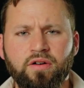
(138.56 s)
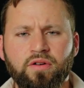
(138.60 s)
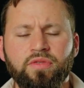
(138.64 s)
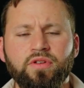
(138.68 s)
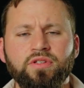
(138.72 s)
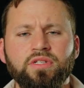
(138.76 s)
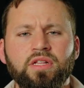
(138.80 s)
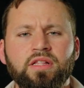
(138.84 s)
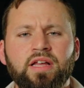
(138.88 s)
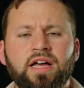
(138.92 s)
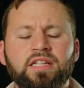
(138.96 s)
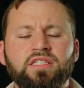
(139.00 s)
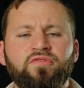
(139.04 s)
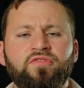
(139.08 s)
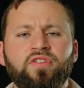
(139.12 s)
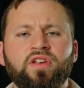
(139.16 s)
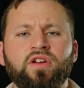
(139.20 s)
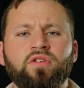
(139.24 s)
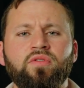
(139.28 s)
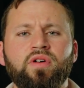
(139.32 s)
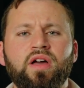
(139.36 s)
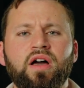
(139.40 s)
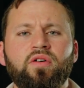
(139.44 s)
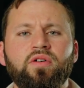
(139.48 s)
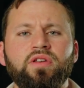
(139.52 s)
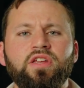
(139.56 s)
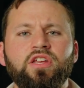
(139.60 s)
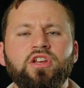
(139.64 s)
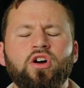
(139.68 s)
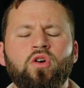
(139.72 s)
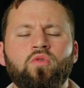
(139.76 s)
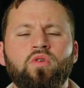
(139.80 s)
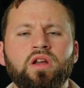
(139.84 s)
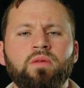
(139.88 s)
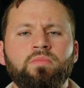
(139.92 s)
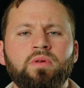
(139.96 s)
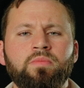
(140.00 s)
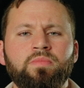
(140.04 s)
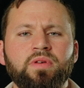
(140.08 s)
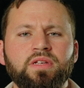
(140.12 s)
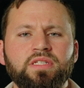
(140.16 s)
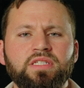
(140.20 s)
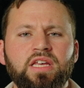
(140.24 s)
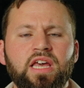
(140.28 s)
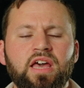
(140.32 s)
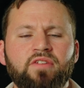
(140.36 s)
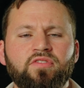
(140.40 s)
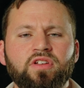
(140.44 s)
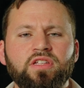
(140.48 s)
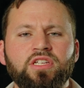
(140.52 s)
there's a lot to figure out, and you don't want to be
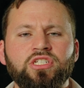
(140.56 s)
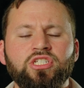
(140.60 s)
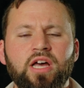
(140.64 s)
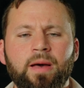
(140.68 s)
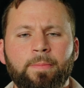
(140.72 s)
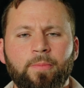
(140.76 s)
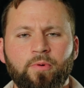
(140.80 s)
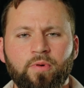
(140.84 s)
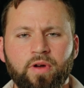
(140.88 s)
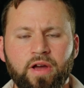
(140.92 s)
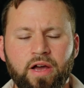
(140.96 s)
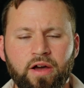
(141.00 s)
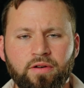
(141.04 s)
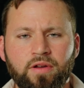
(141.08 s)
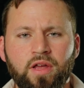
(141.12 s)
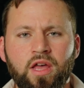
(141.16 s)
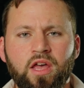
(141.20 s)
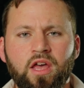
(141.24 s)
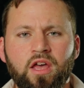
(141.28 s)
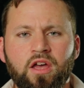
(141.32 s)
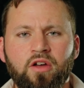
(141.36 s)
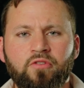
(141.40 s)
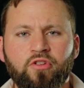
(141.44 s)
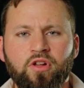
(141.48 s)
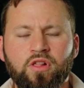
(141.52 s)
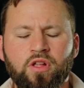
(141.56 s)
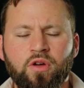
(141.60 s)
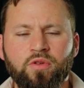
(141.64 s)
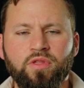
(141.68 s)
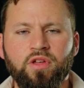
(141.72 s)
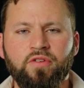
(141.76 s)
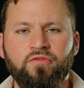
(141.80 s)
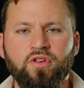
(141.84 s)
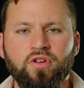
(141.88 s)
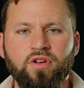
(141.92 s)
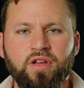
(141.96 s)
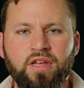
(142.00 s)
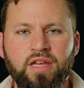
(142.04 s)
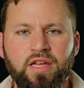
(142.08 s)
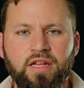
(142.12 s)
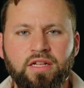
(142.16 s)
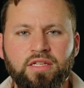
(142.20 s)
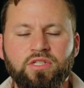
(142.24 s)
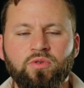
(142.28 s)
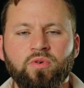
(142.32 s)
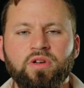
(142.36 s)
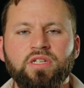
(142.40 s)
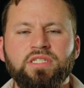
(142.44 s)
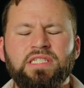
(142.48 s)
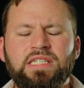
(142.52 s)
busy having to shop around for clothing for your
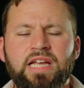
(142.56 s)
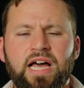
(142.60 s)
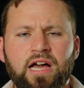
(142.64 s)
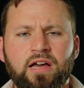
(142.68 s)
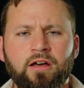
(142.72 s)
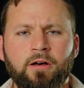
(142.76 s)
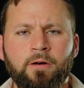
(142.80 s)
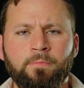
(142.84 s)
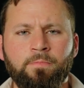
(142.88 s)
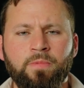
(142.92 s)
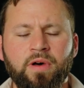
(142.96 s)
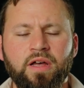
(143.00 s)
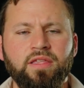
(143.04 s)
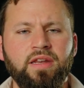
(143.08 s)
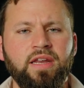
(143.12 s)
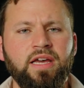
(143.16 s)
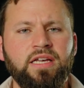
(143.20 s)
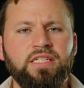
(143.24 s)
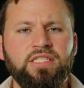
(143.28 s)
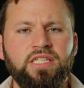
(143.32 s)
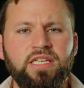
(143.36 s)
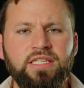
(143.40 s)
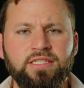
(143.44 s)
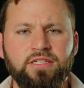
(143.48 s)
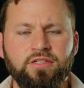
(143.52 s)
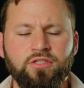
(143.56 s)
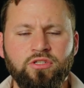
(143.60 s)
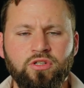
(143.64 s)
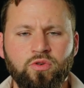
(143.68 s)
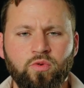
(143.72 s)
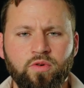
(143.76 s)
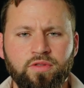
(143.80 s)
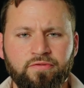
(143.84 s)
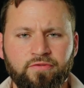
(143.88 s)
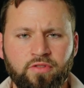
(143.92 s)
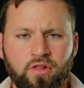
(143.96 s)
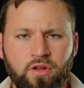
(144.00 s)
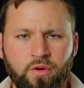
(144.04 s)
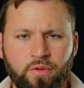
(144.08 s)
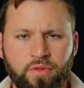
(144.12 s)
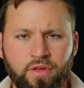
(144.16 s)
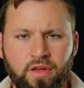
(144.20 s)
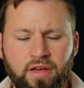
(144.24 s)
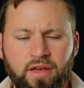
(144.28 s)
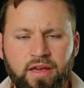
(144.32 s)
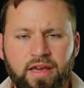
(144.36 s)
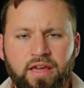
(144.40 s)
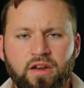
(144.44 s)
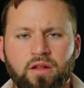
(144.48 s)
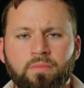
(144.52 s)
kids. You want to stock up on the next season or two worth of
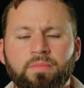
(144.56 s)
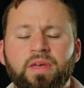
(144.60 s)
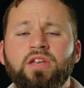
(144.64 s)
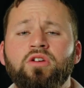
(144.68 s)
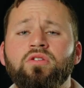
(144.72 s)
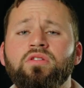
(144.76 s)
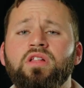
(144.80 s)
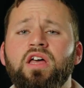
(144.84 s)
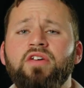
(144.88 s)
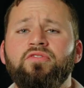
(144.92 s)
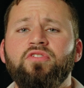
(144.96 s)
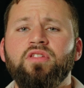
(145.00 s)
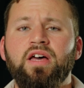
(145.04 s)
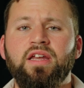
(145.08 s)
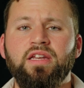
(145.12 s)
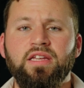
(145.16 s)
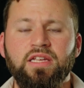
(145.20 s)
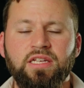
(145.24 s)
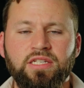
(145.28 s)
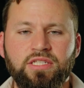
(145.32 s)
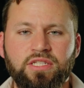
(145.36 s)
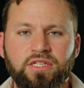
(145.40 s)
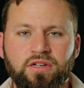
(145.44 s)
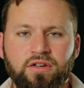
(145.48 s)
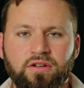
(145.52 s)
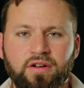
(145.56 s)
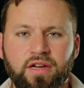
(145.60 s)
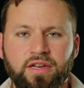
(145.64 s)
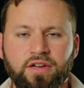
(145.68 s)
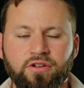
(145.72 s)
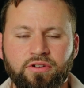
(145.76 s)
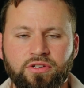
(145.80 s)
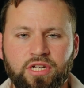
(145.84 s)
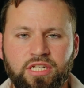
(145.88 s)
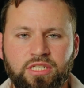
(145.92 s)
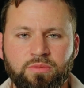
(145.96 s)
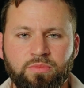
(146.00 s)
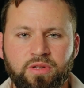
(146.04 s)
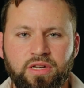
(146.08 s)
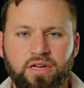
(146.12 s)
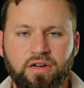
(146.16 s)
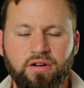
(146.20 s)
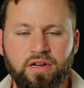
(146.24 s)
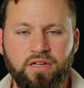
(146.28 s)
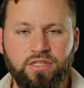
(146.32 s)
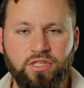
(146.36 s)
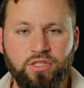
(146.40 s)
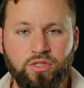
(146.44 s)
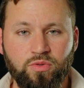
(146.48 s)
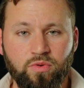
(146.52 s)
clothing. It'll make your life a lot easier and your adjustment here
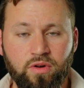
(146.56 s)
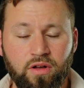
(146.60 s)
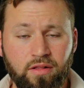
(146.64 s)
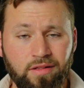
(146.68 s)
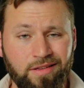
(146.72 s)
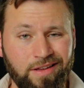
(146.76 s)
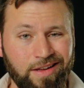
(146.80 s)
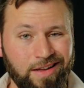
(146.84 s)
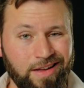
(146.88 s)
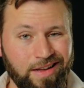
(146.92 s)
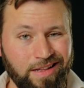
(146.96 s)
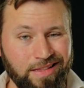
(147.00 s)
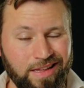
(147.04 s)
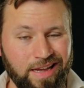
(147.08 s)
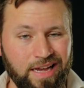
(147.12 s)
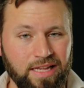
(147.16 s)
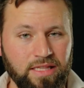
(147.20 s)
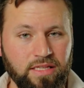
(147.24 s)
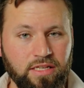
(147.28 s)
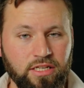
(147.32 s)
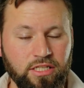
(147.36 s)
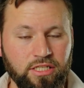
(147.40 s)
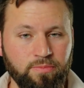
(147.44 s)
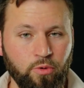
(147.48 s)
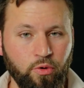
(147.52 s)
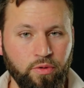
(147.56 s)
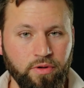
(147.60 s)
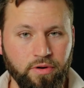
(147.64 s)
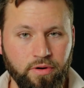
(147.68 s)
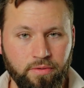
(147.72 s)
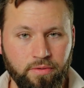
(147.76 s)
in Eretz Yisroel a lot smoother.